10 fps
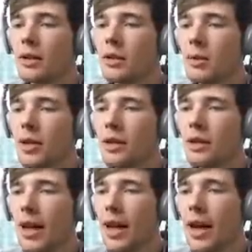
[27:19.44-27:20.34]
So we need
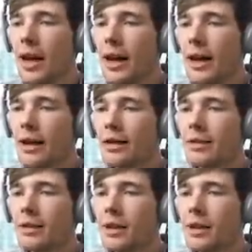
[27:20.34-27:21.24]
to
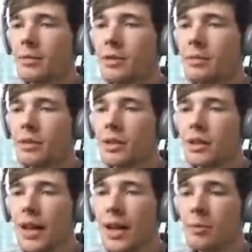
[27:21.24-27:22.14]
add um, some
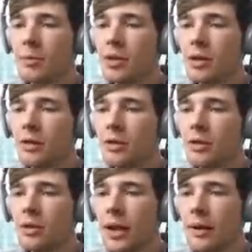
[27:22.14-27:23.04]
slabs. So let's
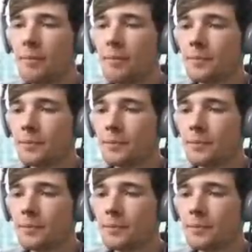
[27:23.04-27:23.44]
do that.